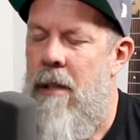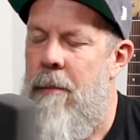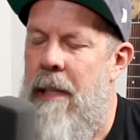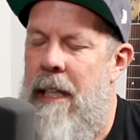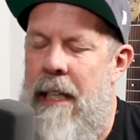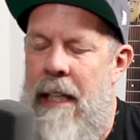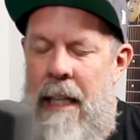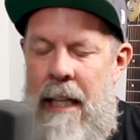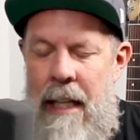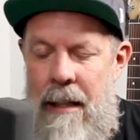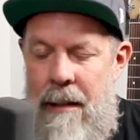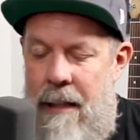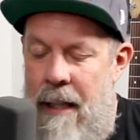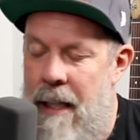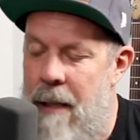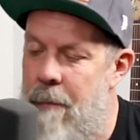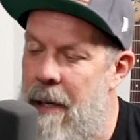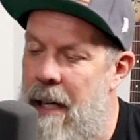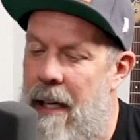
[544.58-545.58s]
me,
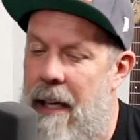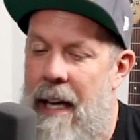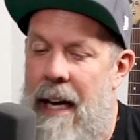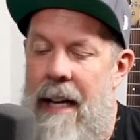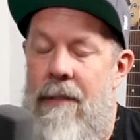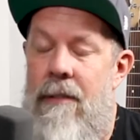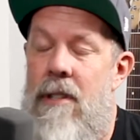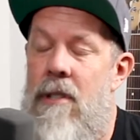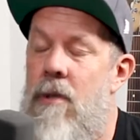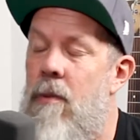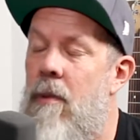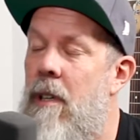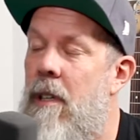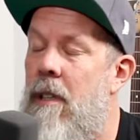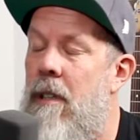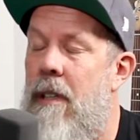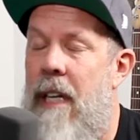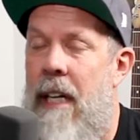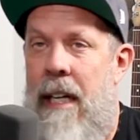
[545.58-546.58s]
anything in my life that's
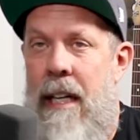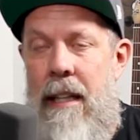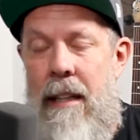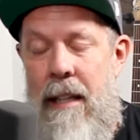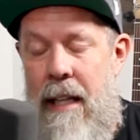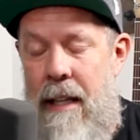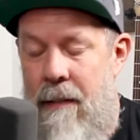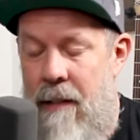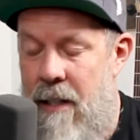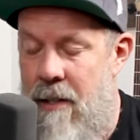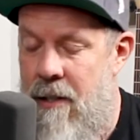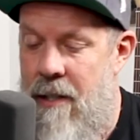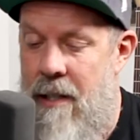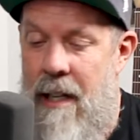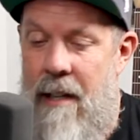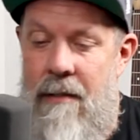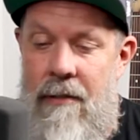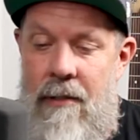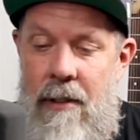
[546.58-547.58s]
wrong, anything that's
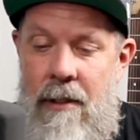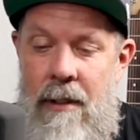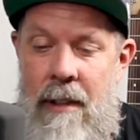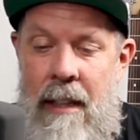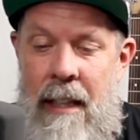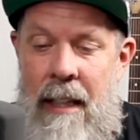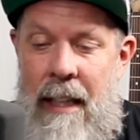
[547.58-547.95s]
sinful,